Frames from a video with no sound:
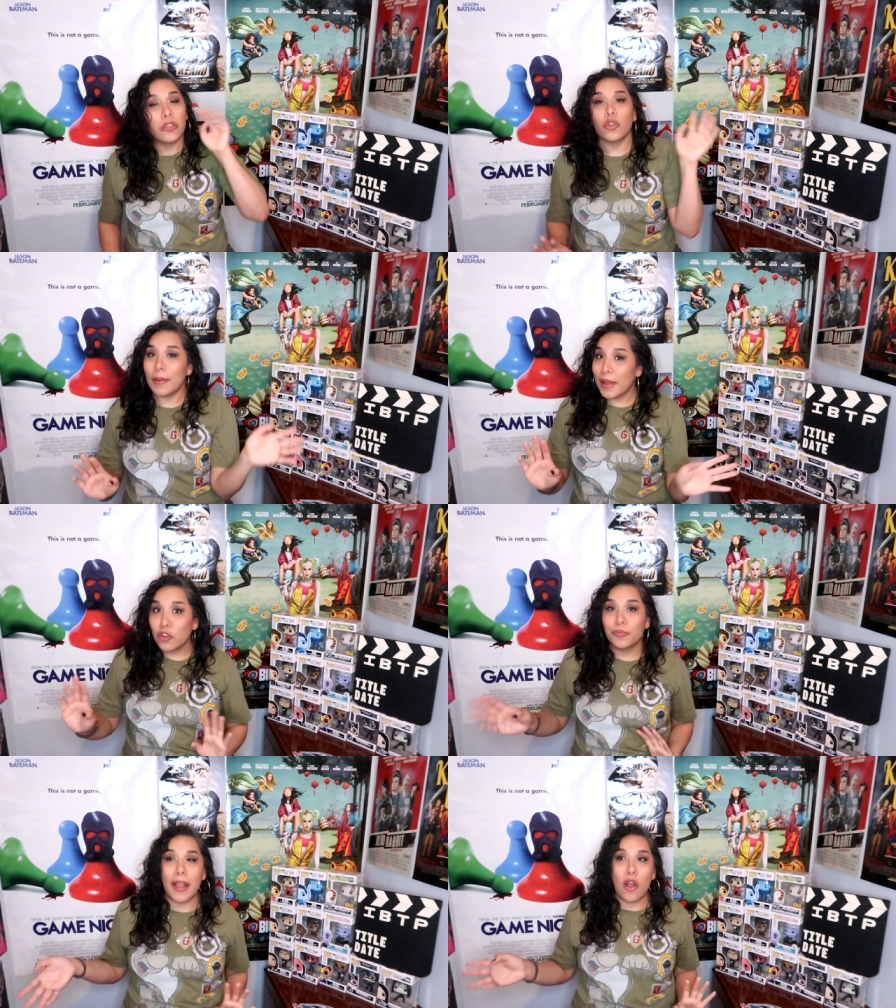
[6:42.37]
So Alma
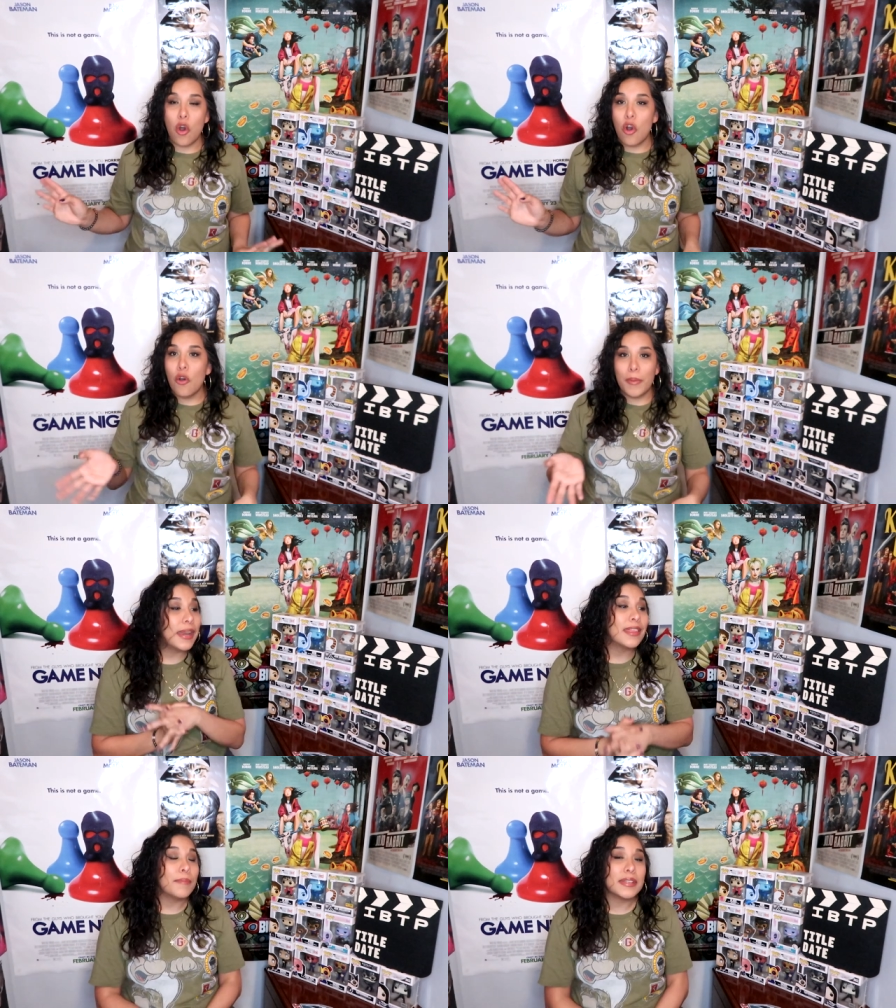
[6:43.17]
goes back home,
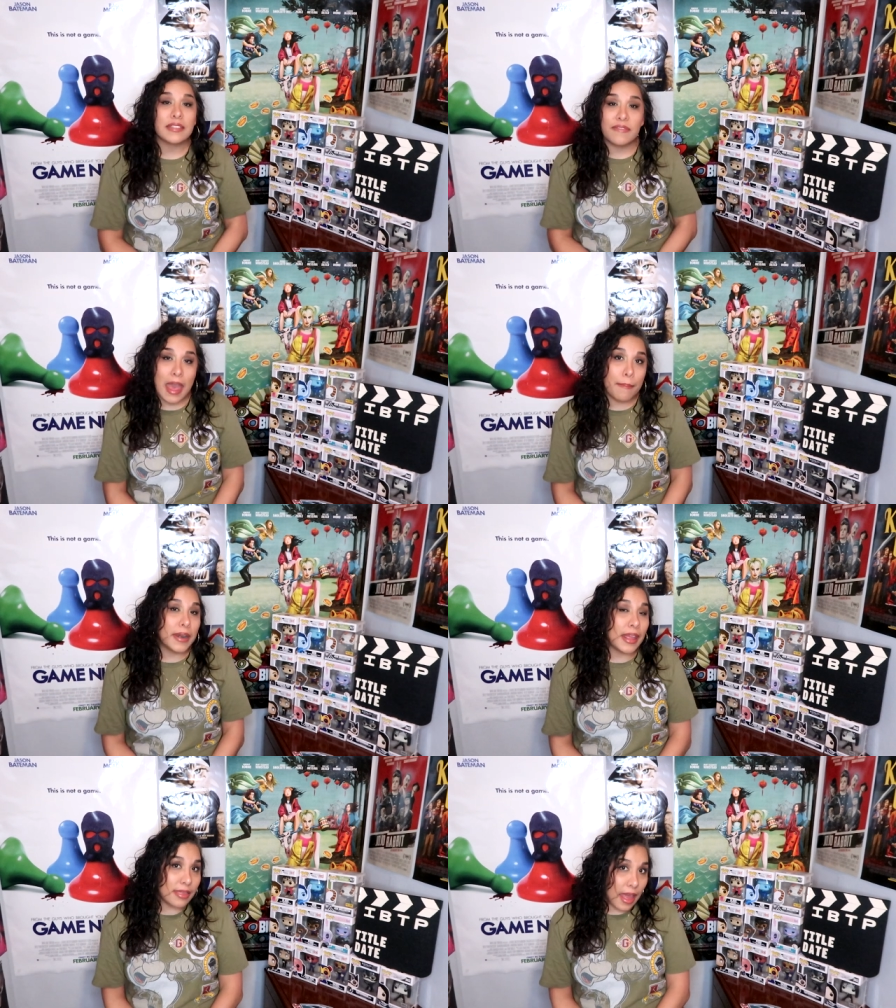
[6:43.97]
but in the midst of that,
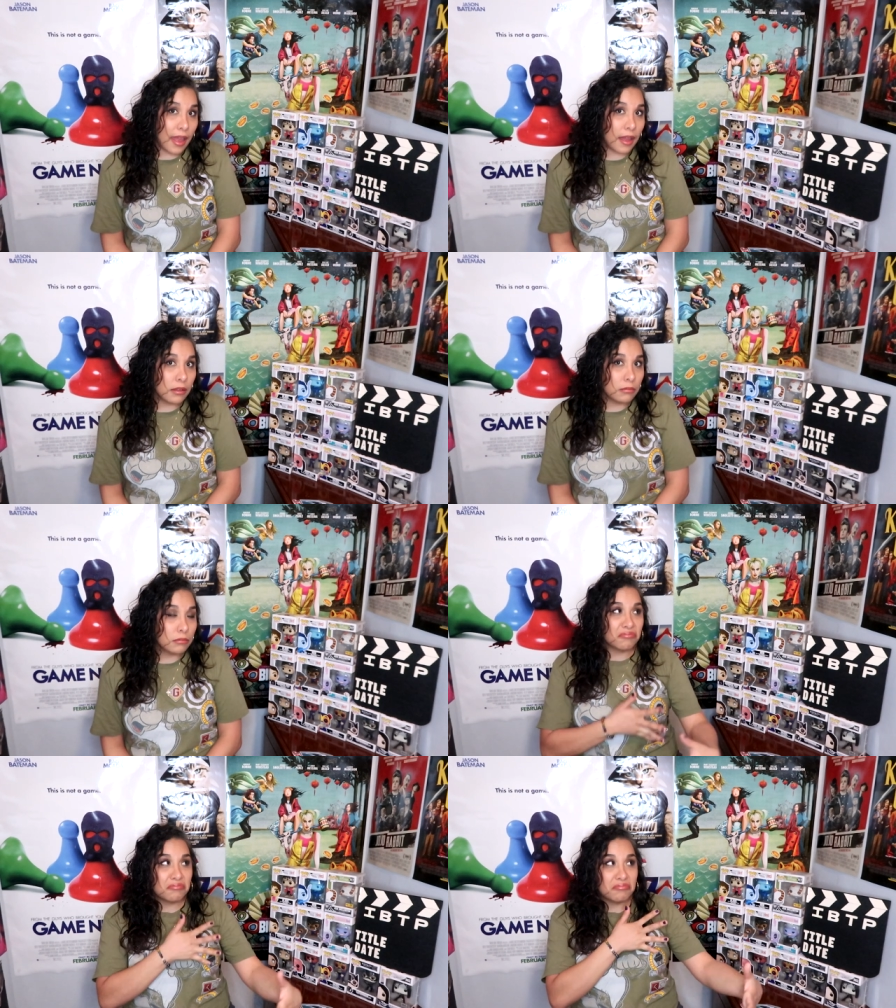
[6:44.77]
Brenda
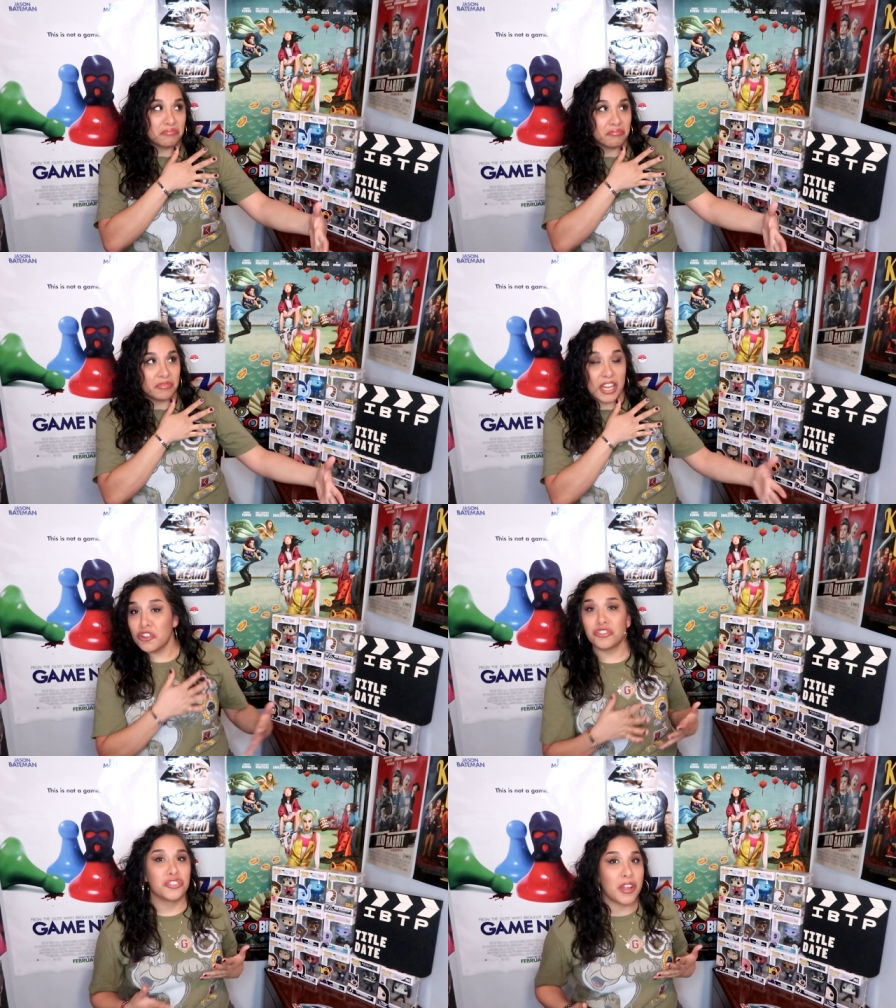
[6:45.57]

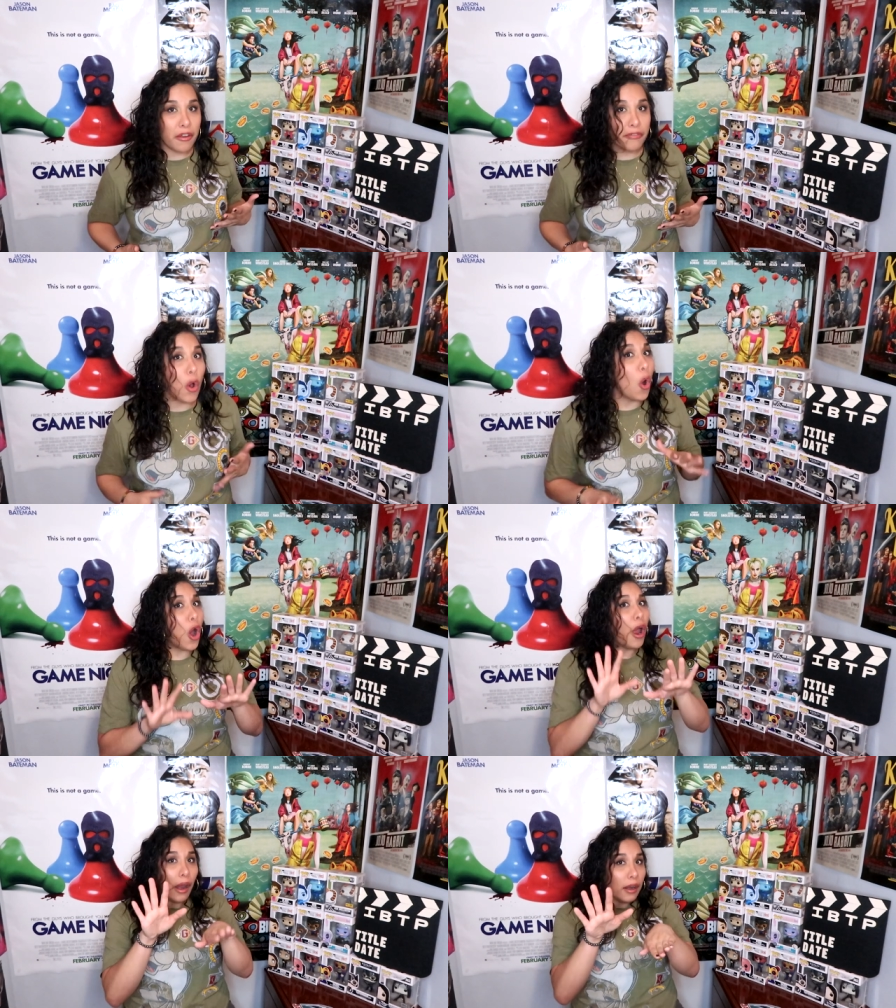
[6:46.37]
kills herself.
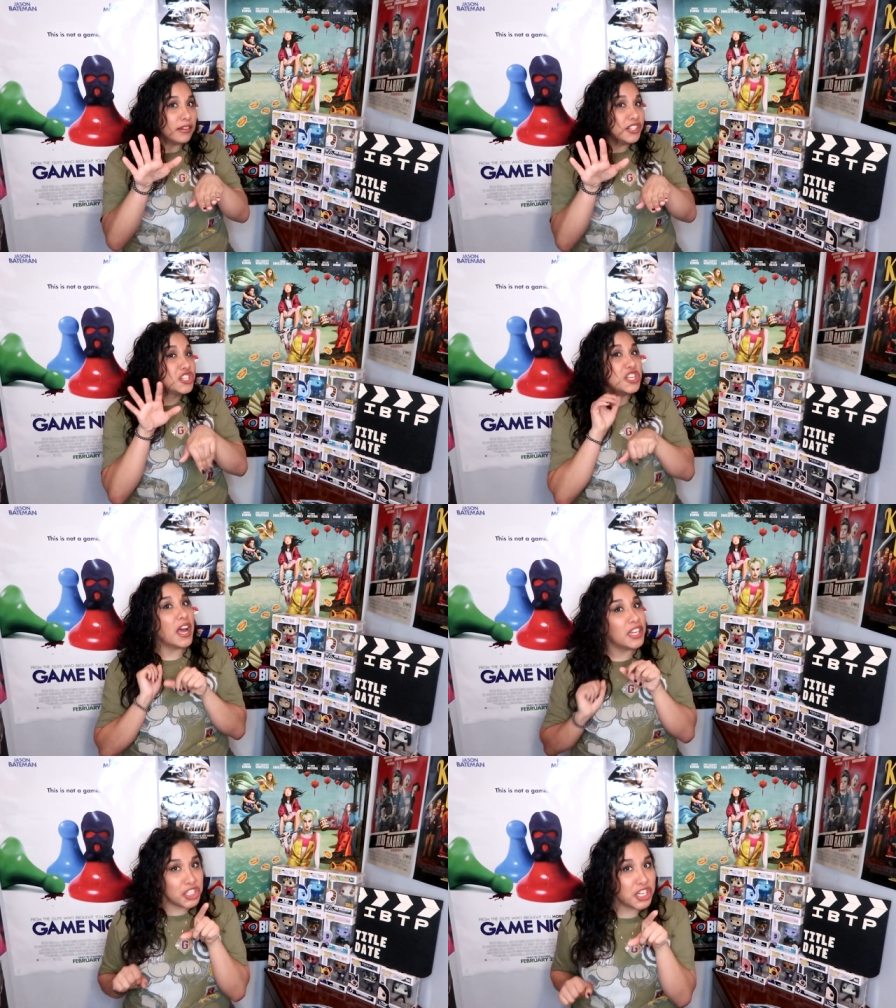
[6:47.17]
Or
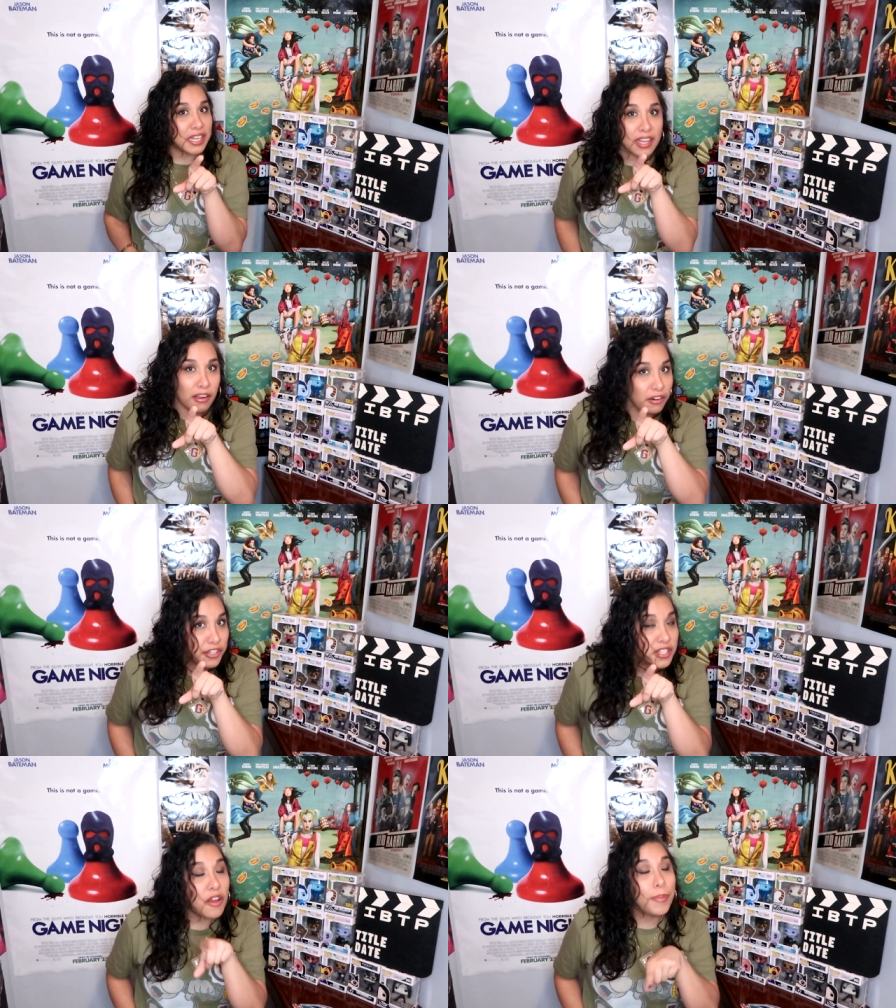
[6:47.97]
does she kill
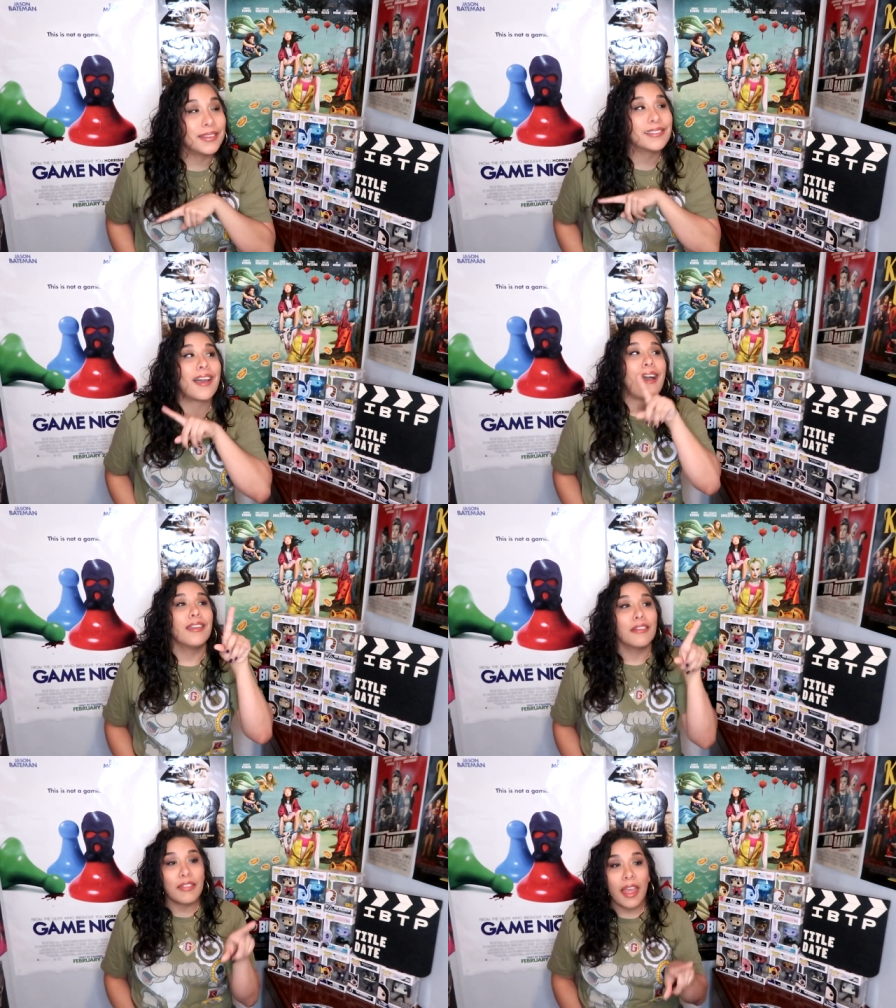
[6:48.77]
herself? Because it's
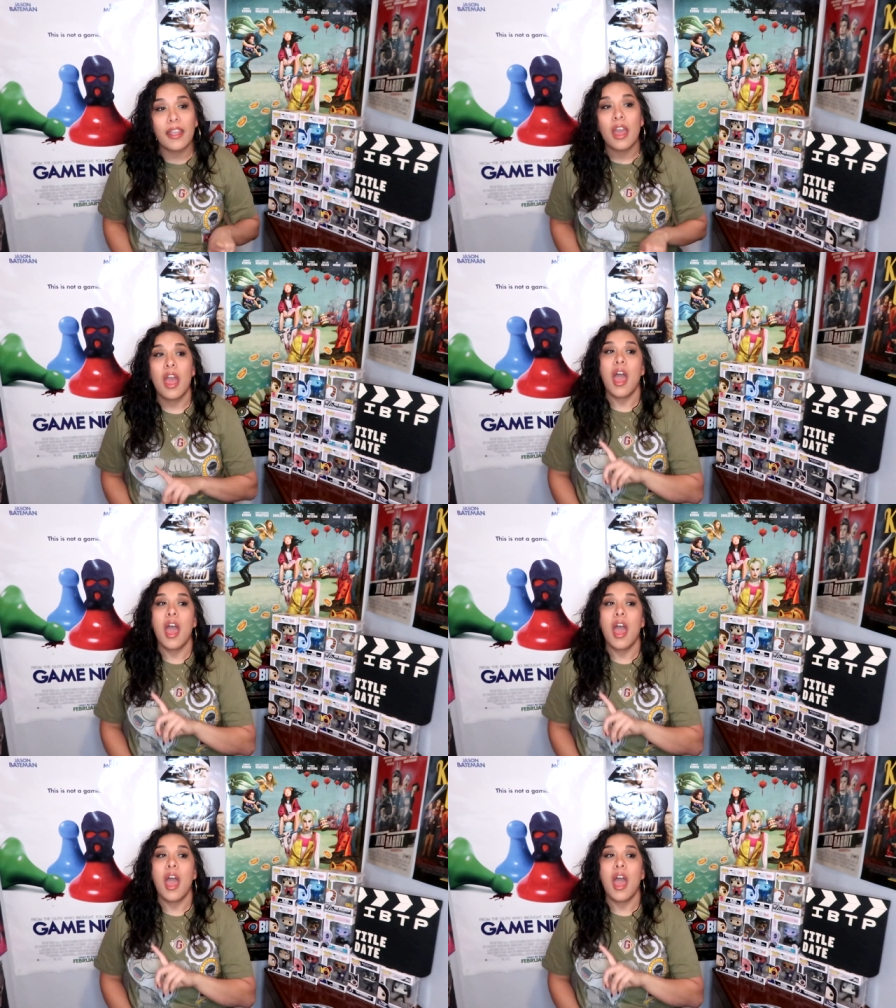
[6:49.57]
kind of like